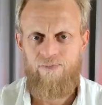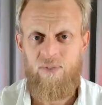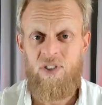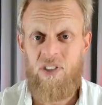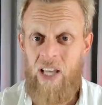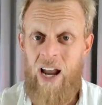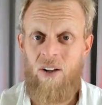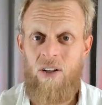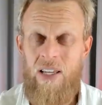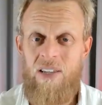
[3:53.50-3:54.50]

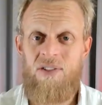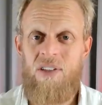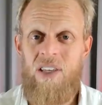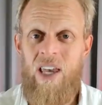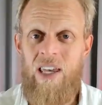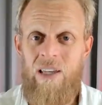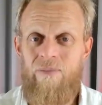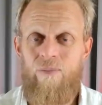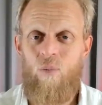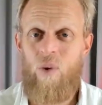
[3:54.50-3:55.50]
Scale is key.
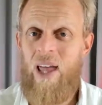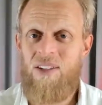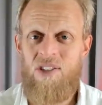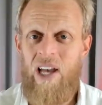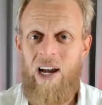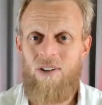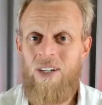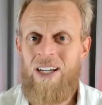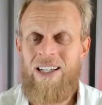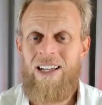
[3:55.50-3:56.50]
Without scale,
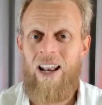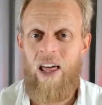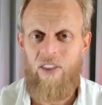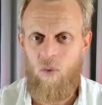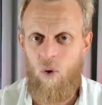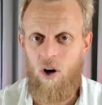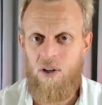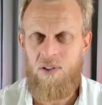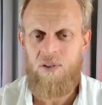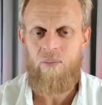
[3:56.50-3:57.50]
nothing works.